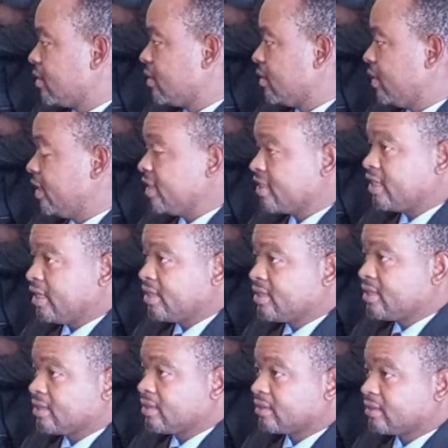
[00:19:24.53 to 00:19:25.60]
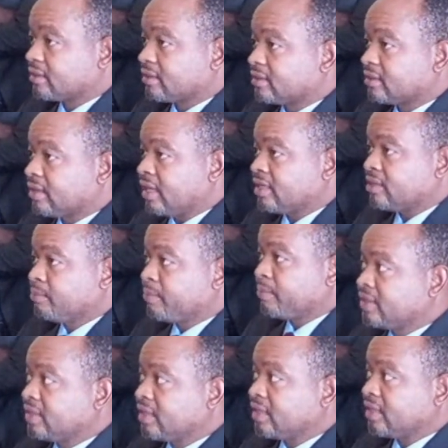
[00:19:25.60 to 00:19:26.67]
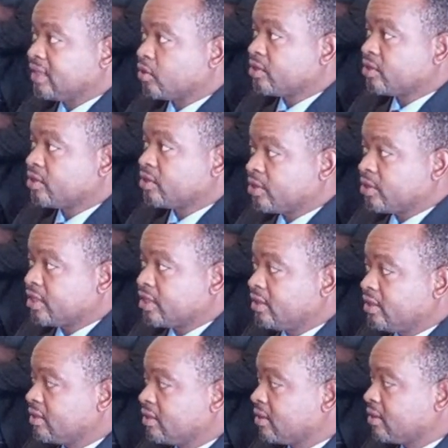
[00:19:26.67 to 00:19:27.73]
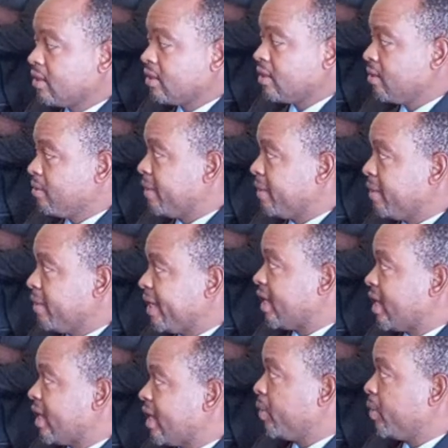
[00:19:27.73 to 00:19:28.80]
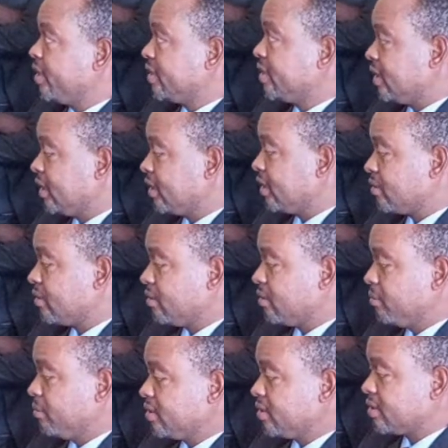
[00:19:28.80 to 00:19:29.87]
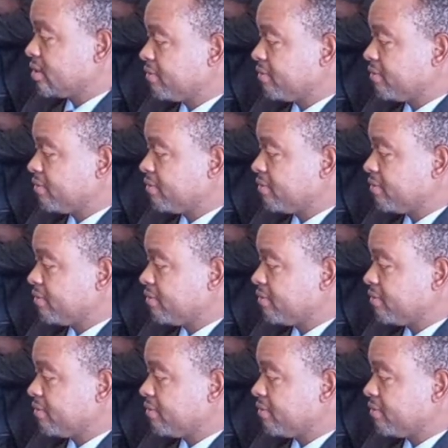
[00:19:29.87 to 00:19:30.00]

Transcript: HH has breached the Constitution by appointing Mr.